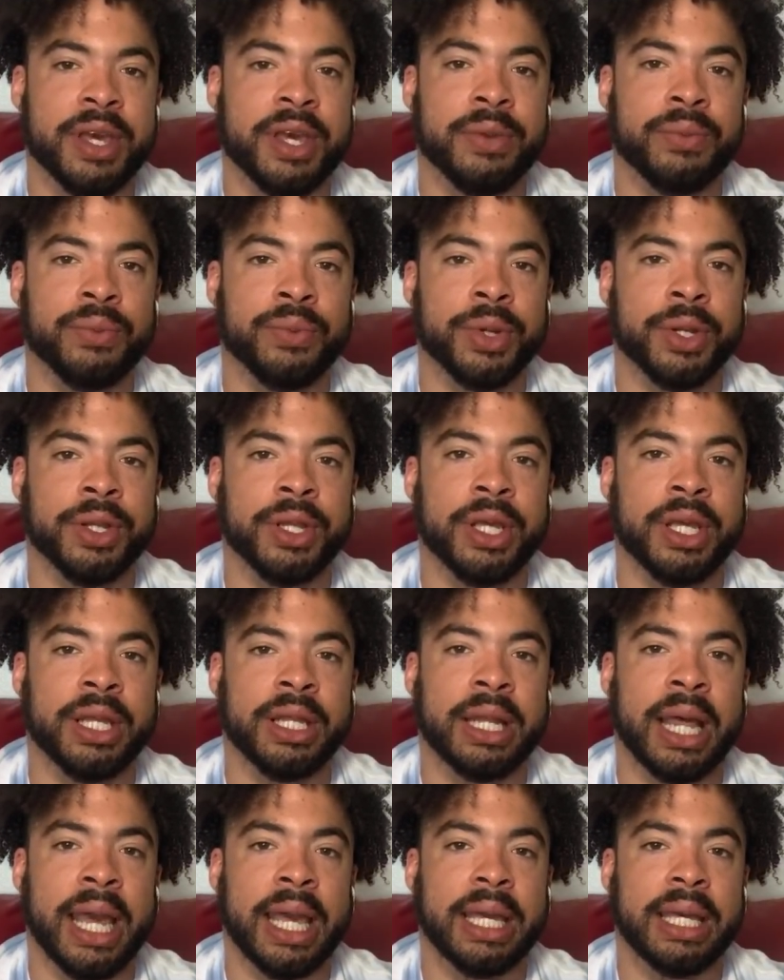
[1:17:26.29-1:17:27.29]
It really
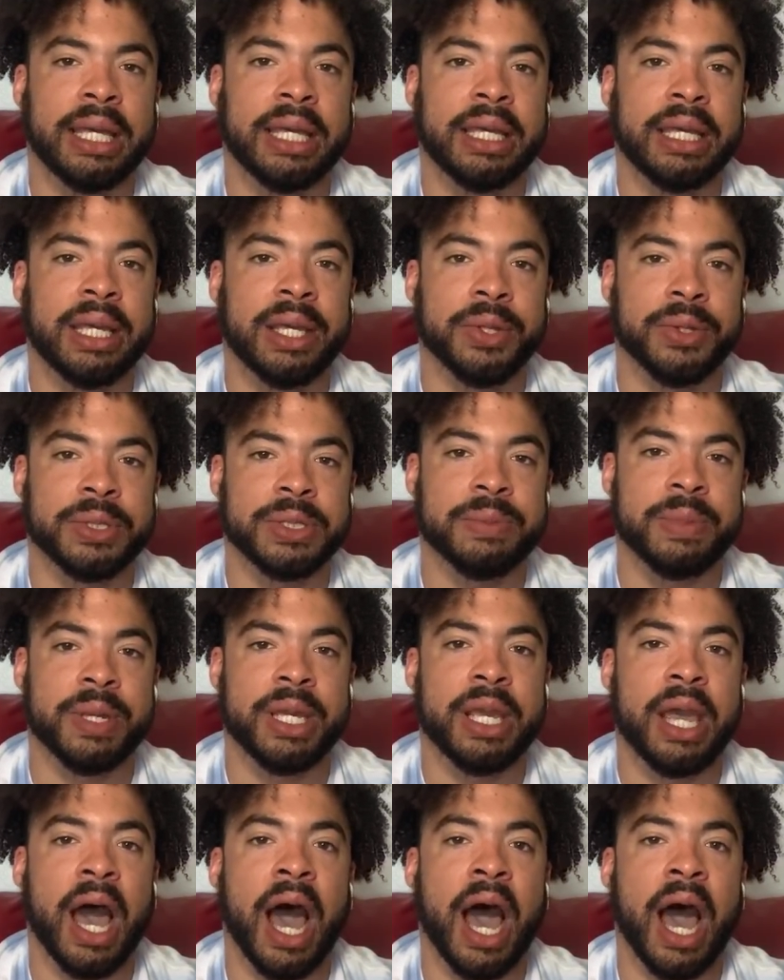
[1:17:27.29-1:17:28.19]
like kills me.